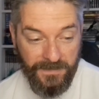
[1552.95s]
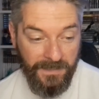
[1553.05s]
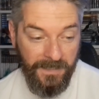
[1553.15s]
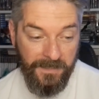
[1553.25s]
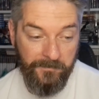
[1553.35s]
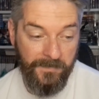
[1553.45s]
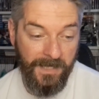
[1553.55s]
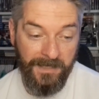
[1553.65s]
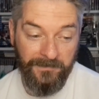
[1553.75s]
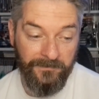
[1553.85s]

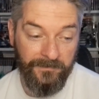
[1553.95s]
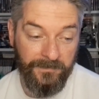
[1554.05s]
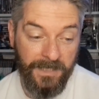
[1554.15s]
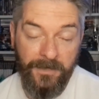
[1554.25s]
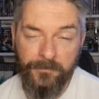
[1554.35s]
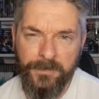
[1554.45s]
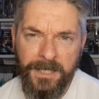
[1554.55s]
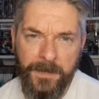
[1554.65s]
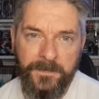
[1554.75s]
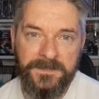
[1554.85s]
And yeah, really happy